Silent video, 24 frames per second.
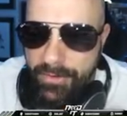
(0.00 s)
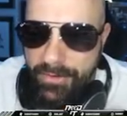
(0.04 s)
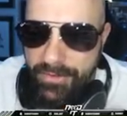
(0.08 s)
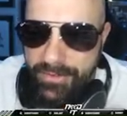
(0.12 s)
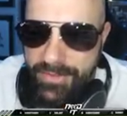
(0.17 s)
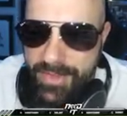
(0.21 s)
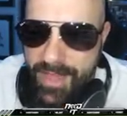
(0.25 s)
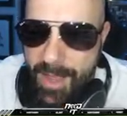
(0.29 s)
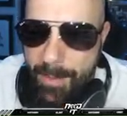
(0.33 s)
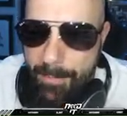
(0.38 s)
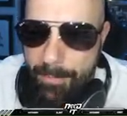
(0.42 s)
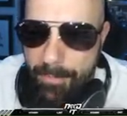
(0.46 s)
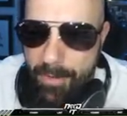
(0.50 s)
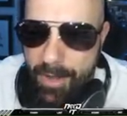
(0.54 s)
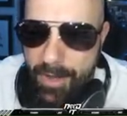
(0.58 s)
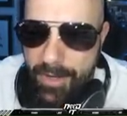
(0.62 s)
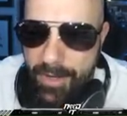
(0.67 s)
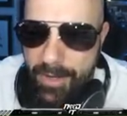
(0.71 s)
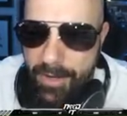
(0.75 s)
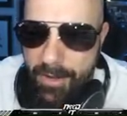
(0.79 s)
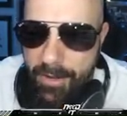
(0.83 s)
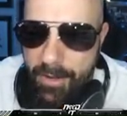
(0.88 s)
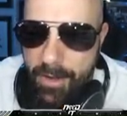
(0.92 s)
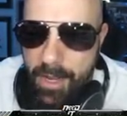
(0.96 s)
to snap right
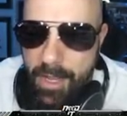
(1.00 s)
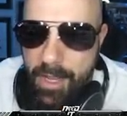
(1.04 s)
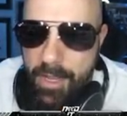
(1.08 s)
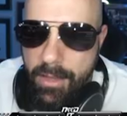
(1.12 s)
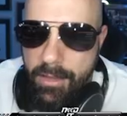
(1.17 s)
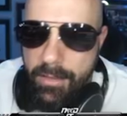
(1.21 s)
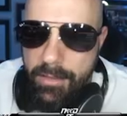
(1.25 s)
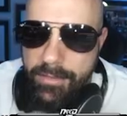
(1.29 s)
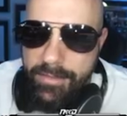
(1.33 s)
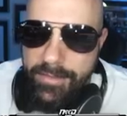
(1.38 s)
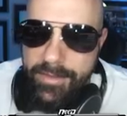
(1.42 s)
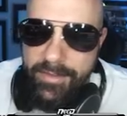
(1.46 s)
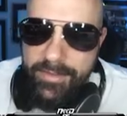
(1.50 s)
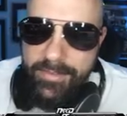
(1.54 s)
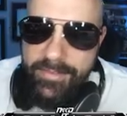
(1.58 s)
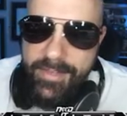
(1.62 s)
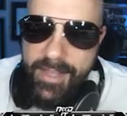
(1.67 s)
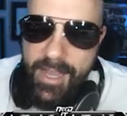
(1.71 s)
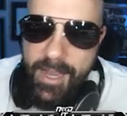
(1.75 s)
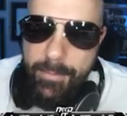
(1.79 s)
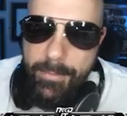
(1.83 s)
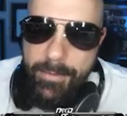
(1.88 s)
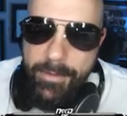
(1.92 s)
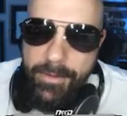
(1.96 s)
here. This
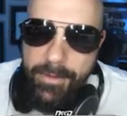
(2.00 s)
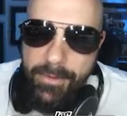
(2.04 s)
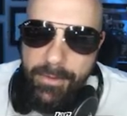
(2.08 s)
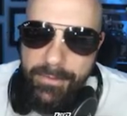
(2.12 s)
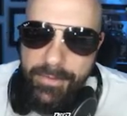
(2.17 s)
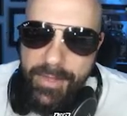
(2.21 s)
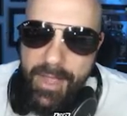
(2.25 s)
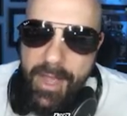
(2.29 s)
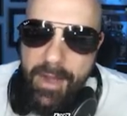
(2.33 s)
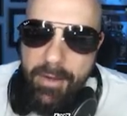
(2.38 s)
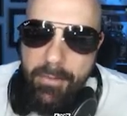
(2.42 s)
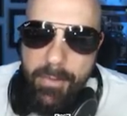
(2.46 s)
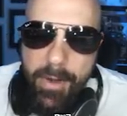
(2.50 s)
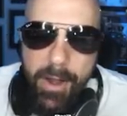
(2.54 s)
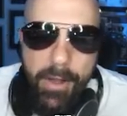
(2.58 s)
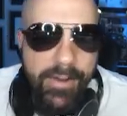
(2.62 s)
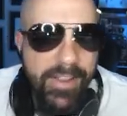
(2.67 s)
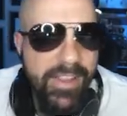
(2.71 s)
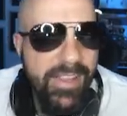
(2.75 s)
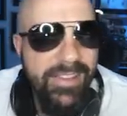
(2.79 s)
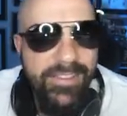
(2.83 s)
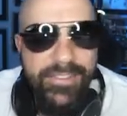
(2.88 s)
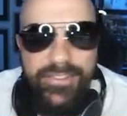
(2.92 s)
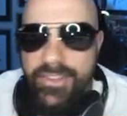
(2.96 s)
time he goes out
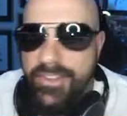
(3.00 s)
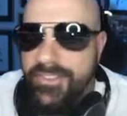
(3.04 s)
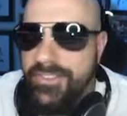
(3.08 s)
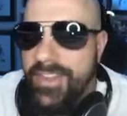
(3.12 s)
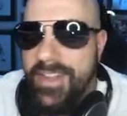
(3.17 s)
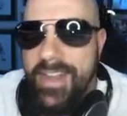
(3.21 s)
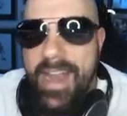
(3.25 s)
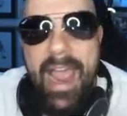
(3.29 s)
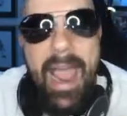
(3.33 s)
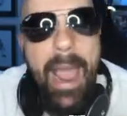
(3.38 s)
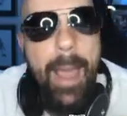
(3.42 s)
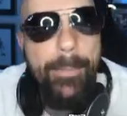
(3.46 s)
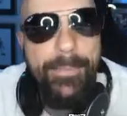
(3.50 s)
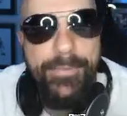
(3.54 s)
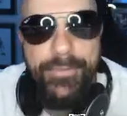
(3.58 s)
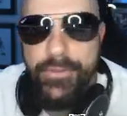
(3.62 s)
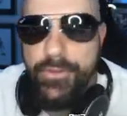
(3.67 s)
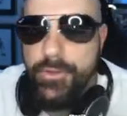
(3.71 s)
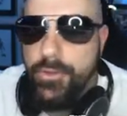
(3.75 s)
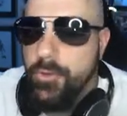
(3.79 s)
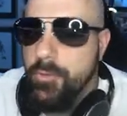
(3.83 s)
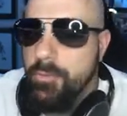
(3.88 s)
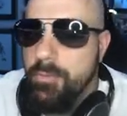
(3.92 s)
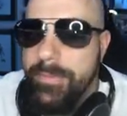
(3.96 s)
route. He's just an
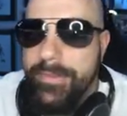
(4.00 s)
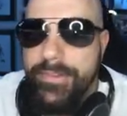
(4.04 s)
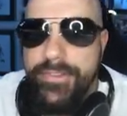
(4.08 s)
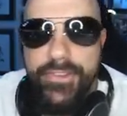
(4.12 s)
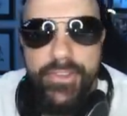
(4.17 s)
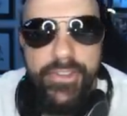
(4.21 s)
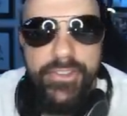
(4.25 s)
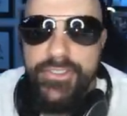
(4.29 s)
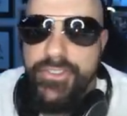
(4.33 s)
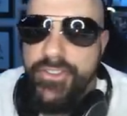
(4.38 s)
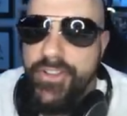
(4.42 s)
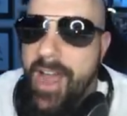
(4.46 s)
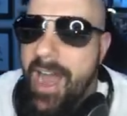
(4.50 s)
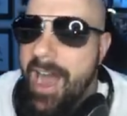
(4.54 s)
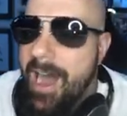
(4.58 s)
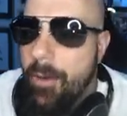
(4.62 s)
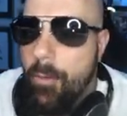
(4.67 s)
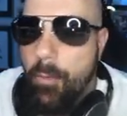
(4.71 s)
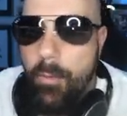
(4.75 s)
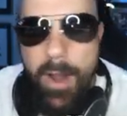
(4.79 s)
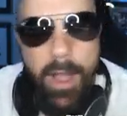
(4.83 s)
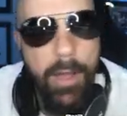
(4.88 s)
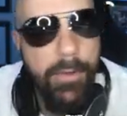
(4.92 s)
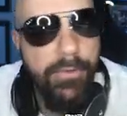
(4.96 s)
absolute magician.
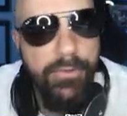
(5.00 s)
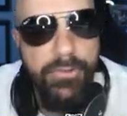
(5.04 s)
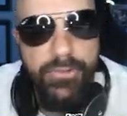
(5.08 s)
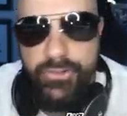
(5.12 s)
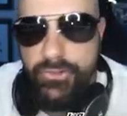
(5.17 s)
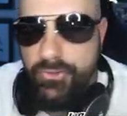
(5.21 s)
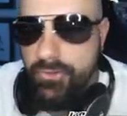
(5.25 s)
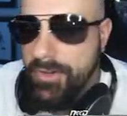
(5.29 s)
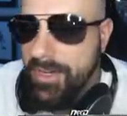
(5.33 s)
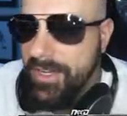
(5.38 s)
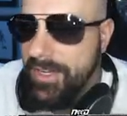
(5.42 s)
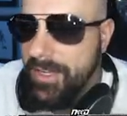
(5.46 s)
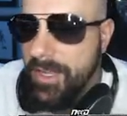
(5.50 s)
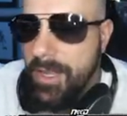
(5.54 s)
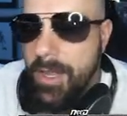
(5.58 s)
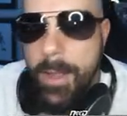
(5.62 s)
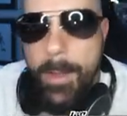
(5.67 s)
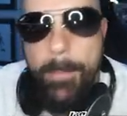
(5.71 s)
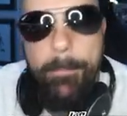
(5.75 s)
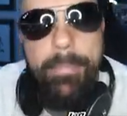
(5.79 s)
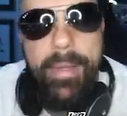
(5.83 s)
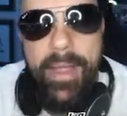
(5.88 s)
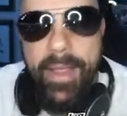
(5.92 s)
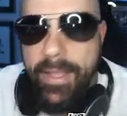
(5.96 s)
Out router streak
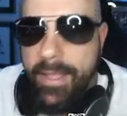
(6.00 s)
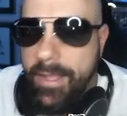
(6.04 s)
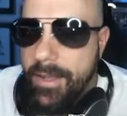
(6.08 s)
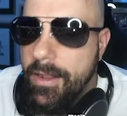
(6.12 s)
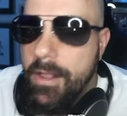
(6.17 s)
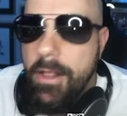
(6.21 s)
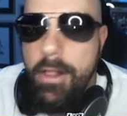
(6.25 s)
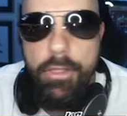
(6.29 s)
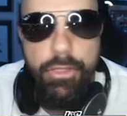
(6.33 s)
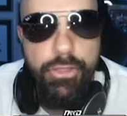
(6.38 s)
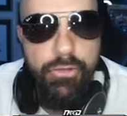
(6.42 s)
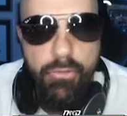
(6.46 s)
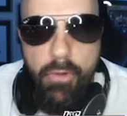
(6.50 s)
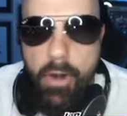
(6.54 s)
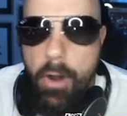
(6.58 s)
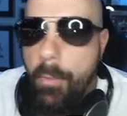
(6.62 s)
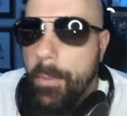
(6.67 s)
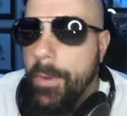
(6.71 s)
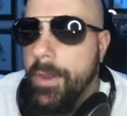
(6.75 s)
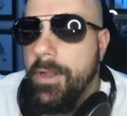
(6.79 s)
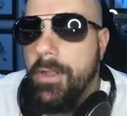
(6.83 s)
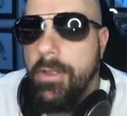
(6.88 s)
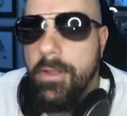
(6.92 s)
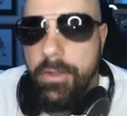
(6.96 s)
pick it,
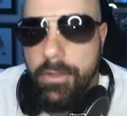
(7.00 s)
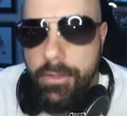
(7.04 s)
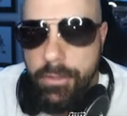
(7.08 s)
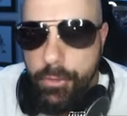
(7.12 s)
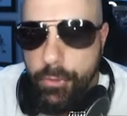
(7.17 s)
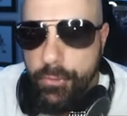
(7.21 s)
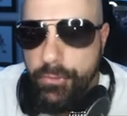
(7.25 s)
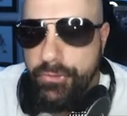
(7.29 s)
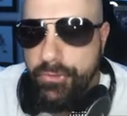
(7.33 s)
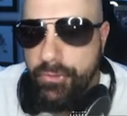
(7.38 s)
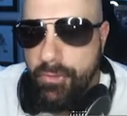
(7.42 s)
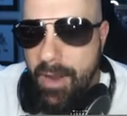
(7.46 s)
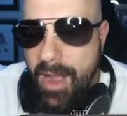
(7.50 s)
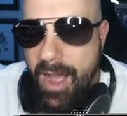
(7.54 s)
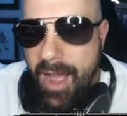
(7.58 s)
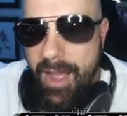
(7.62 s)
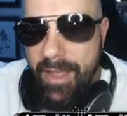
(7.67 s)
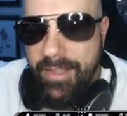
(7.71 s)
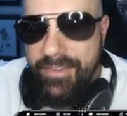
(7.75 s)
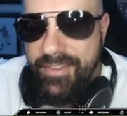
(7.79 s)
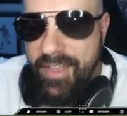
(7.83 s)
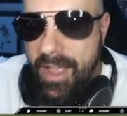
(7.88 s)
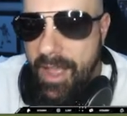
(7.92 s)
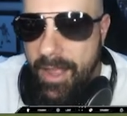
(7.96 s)
throw it, close your
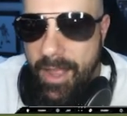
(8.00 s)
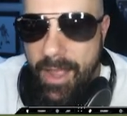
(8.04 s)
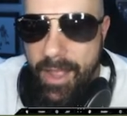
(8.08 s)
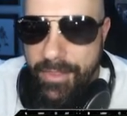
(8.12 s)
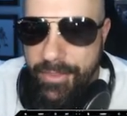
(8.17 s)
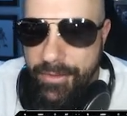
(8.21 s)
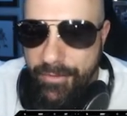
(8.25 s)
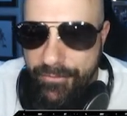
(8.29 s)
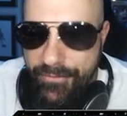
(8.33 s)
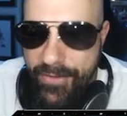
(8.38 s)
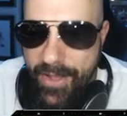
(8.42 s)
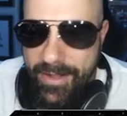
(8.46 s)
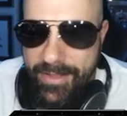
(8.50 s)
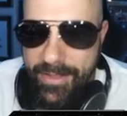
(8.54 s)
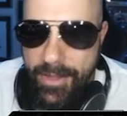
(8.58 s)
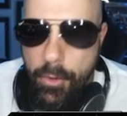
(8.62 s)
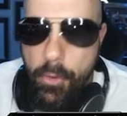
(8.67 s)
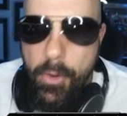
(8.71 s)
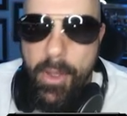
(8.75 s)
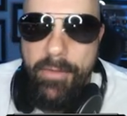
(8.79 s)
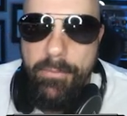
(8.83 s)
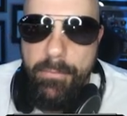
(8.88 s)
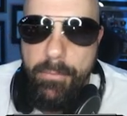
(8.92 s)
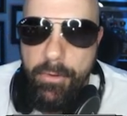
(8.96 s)
eyes. I, the fact I
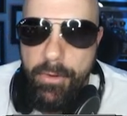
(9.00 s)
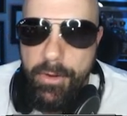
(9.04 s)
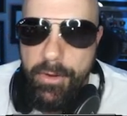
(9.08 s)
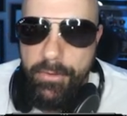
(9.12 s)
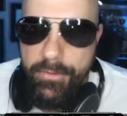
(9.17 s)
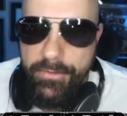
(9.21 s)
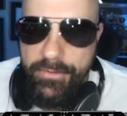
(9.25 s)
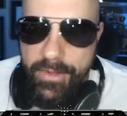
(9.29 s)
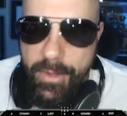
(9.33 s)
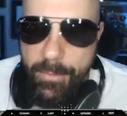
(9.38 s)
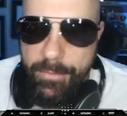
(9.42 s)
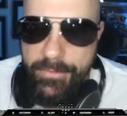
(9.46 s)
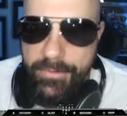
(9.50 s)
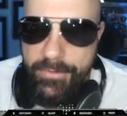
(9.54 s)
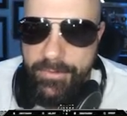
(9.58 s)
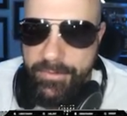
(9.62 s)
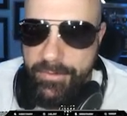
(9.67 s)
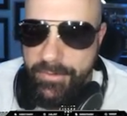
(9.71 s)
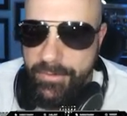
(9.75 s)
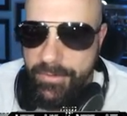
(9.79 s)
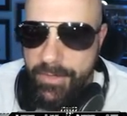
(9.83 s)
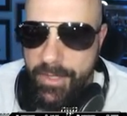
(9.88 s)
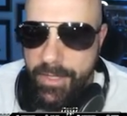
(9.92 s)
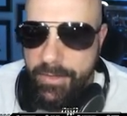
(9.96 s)
don't have more
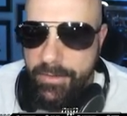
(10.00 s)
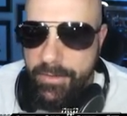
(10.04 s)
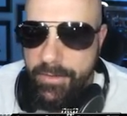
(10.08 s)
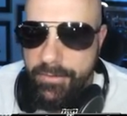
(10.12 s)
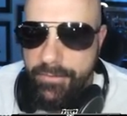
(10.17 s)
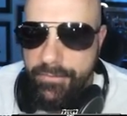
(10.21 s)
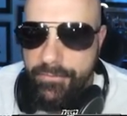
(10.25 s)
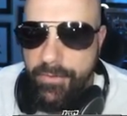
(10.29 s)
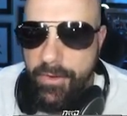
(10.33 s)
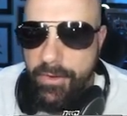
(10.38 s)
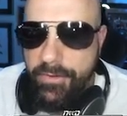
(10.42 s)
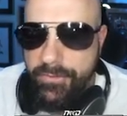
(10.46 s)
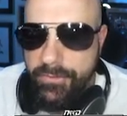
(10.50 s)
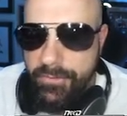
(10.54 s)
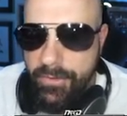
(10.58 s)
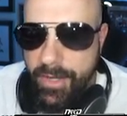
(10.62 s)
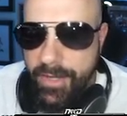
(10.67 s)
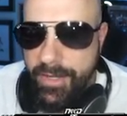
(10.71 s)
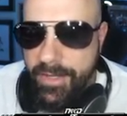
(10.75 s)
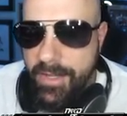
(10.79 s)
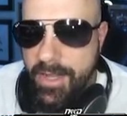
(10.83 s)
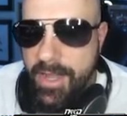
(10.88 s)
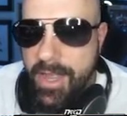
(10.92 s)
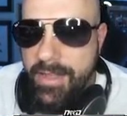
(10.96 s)
interceptions is, is
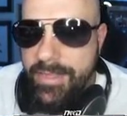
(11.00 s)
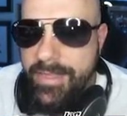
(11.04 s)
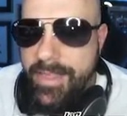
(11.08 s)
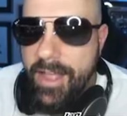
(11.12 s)
frustrating.